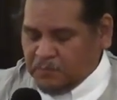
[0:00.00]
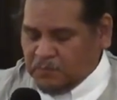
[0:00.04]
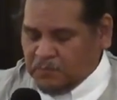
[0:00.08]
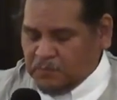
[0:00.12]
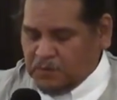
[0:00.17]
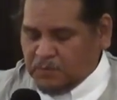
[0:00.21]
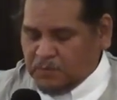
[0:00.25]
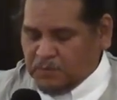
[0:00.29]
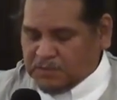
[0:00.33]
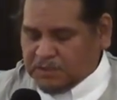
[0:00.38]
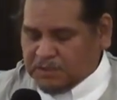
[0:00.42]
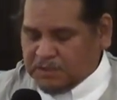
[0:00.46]

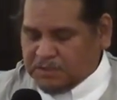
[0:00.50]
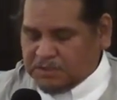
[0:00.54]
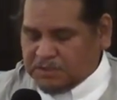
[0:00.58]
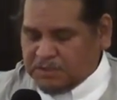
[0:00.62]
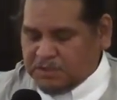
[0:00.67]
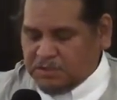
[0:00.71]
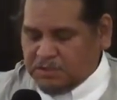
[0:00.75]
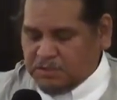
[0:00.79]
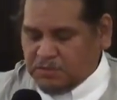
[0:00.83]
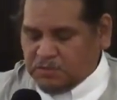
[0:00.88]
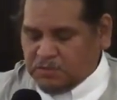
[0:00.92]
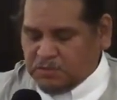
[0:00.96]
you must
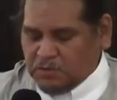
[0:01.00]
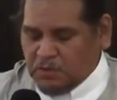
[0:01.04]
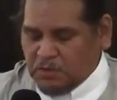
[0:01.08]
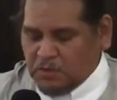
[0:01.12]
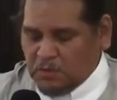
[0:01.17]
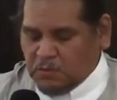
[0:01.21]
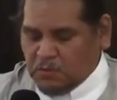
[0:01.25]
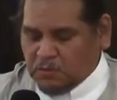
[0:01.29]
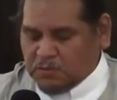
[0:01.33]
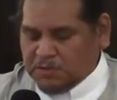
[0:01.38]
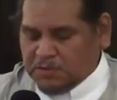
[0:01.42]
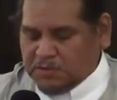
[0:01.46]
continue to
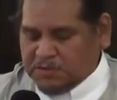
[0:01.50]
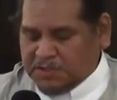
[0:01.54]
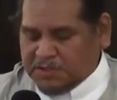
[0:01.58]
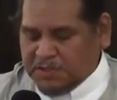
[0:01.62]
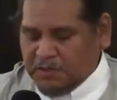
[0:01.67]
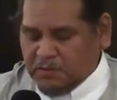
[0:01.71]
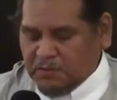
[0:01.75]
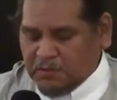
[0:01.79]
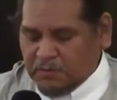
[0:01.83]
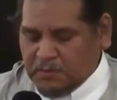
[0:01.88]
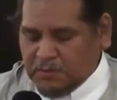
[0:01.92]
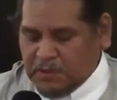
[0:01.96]
go to the
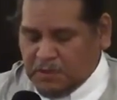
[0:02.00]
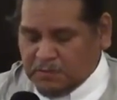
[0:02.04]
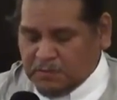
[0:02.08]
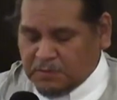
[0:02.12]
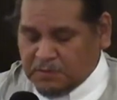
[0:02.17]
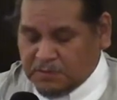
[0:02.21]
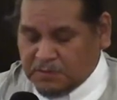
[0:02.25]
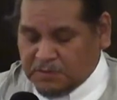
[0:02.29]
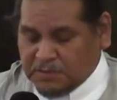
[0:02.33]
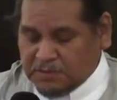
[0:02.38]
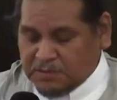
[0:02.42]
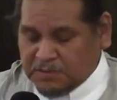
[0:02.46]
sacred
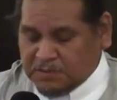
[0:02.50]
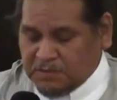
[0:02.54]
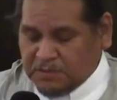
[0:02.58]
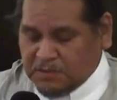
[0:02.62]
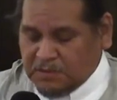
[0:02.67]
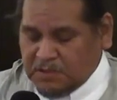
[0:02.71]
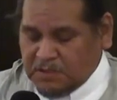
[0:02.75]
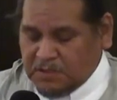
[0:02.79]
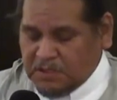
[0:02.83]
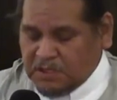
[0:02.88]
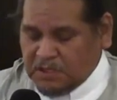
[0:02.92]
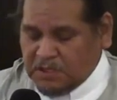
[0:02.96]
mountains.
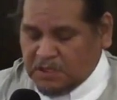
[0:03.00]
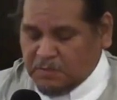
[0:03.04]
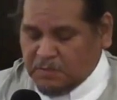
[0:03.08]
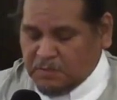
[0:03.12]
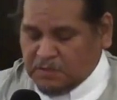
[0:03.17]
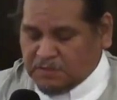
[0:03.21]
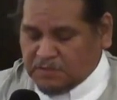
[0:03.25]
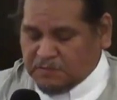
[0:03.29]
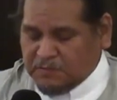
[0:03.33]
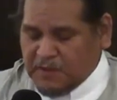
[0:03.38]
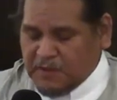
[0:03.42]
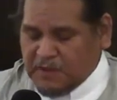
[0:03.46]
You
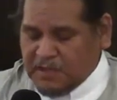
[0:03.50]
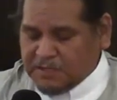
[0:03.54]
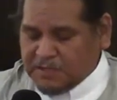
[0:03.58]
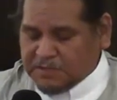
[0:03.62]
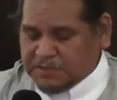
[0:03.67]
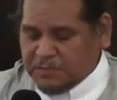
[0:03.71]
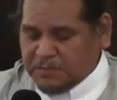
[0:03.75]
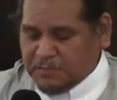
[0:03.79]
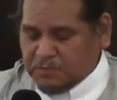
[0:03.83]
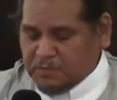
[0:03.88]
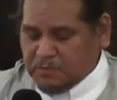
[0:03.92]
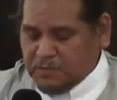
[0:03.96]
must
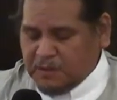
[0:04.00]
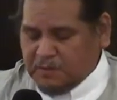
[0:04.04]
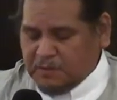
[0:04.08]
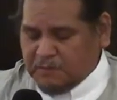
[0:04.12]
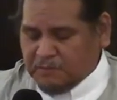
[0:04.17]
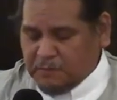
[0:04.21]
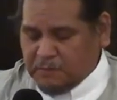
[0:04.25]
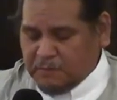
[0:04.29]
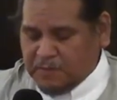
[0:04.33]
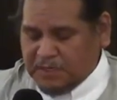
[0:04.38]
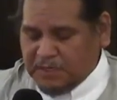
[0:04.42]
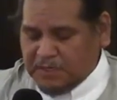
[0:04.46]
fast and pray
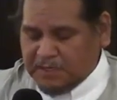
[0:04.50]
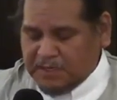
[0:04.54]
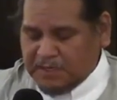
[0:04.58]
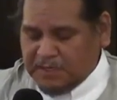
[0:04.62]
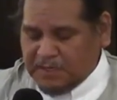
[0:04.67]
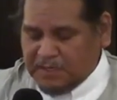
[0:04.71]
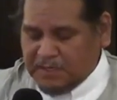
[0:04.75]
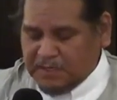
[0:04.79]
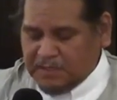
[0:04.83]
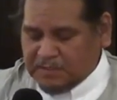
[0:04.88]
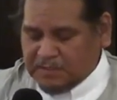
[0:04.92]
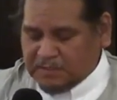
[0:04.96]
for many
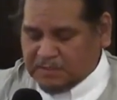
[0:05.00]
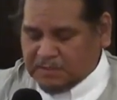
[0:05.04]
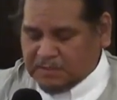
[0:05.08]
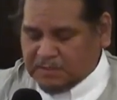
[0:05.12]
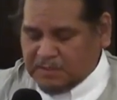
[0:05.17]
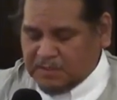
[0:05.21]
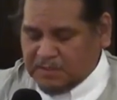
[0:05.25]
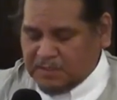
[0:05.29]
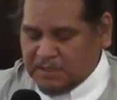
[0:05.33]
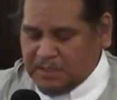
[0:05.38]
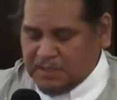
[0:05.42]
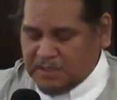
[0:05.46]
days
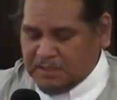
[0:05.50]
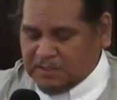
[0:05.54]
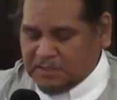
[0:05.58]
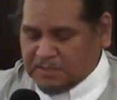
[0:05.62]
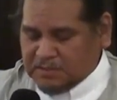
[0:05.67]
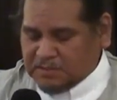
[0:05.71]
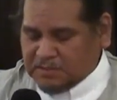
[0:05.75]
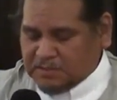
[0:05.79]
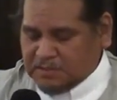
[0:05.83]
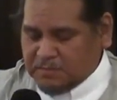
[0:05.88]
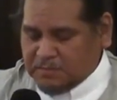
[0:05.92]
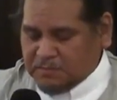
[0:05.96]
and
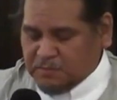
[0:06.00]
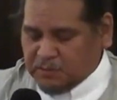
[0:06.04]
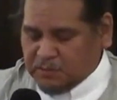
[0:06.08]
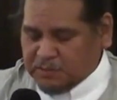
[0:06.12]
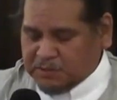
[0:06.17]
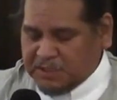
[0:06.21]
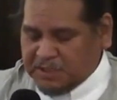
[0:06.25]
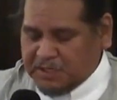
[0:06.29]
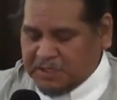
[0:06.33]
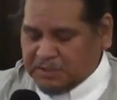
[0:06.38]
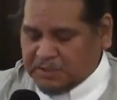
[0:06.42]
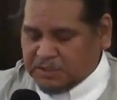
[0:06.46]
nights, and
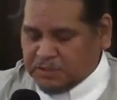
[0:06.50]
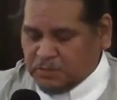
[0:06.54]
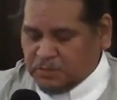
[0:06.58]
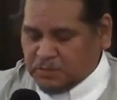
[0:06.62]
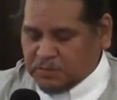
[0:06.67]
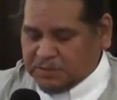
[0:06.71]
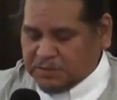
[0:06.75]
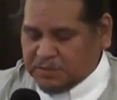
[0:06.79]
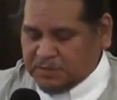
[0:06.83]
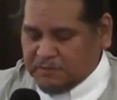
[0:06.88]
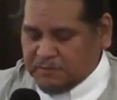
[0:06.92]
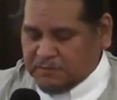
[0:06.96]
perchance you will
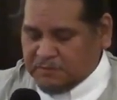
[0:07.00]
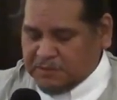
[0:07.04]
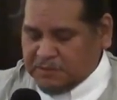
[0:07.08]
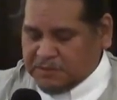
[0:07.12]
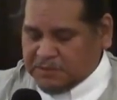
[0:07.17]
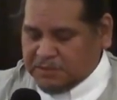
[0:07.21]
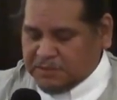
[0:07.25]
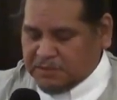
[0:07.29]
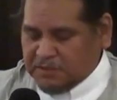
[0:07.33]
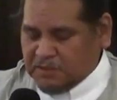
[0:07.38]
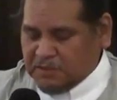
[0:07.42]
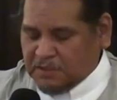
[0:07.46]
see a
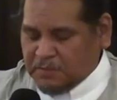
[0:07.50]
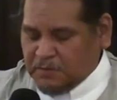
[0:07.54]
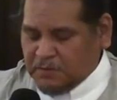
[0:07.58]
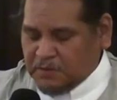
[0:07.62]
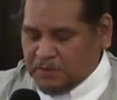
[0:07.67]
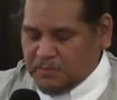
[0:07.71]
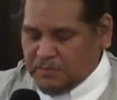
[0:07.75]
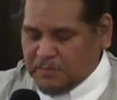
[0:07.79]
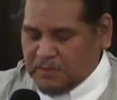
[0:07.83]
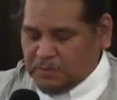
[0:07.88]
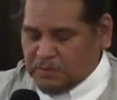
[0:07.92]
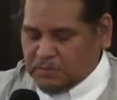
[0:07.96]
vision upon
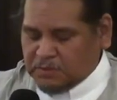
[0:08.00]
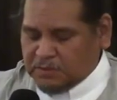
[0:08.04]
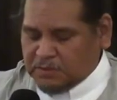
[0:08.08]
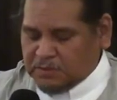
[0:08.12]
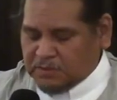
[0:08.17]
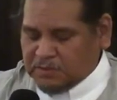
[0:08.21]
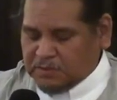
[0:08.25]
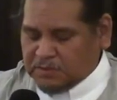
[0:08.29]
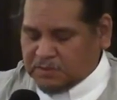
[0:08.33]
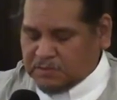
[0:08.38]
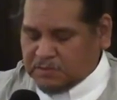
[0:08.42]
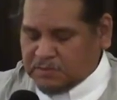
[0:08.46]
the
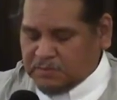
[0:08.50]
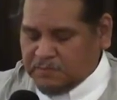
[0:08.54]
mountains.